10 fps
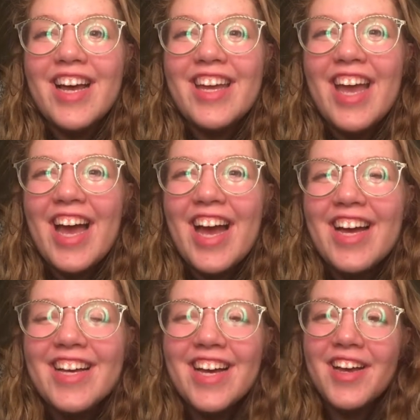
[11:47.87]
yeah,
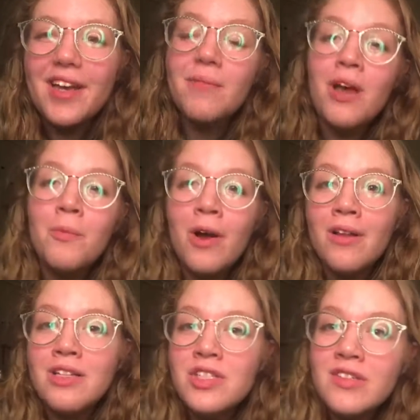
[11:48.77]
I'll
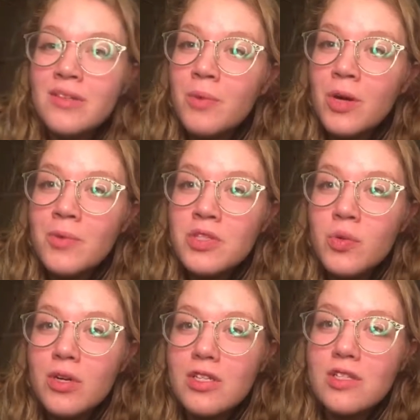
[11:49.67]
probably do an apartment
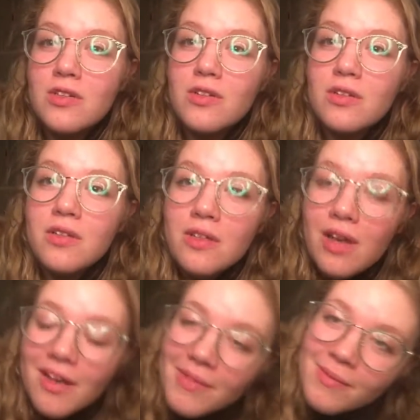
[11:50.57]
tour soon.
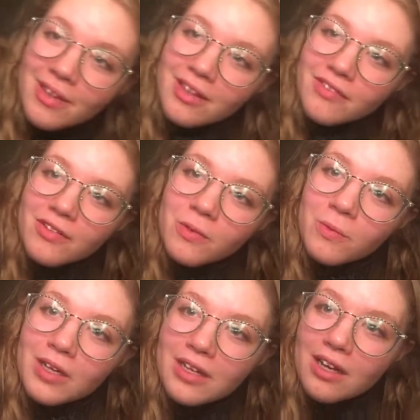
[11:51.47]
I'm in my living room
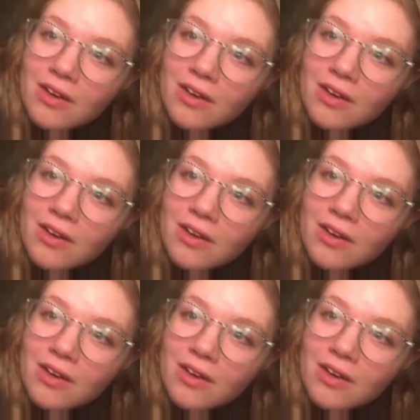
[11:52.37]
right